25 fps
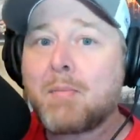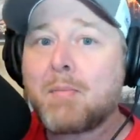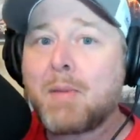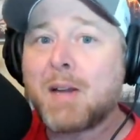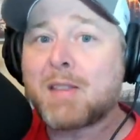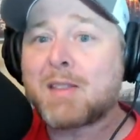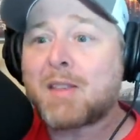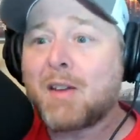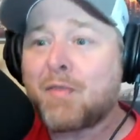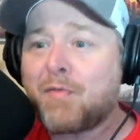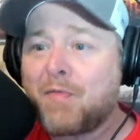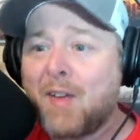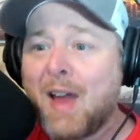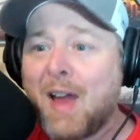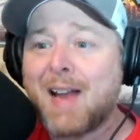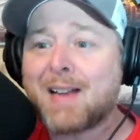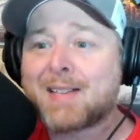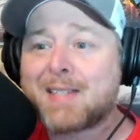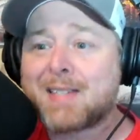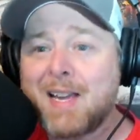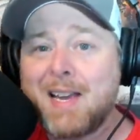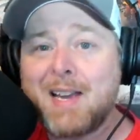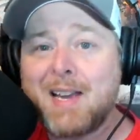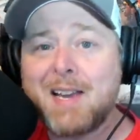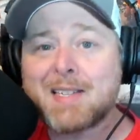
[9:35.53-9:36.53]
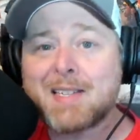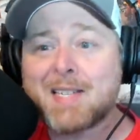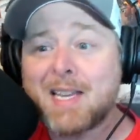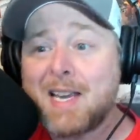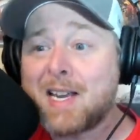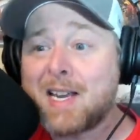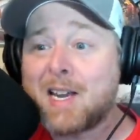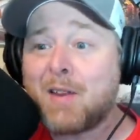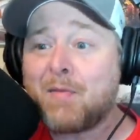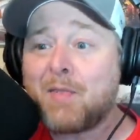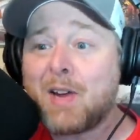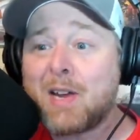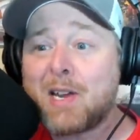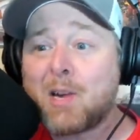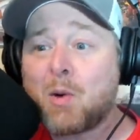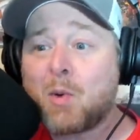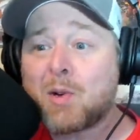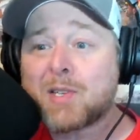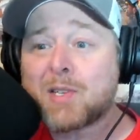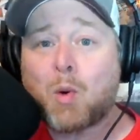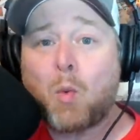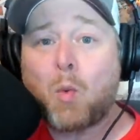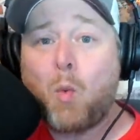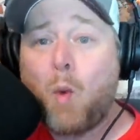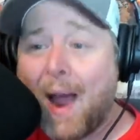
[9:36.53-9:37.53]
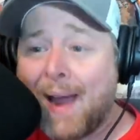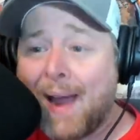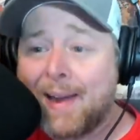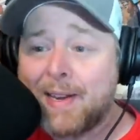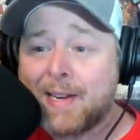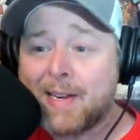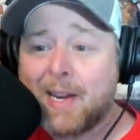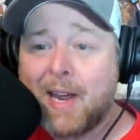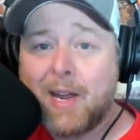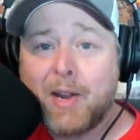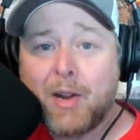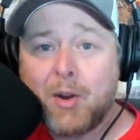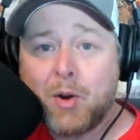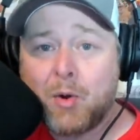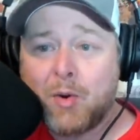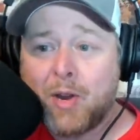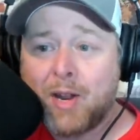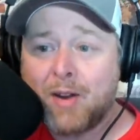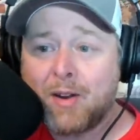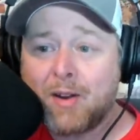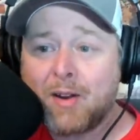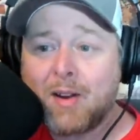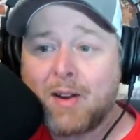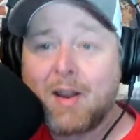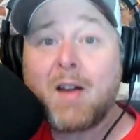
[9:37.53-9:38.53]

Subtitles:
But the fact is, Incaviglia was a white dude.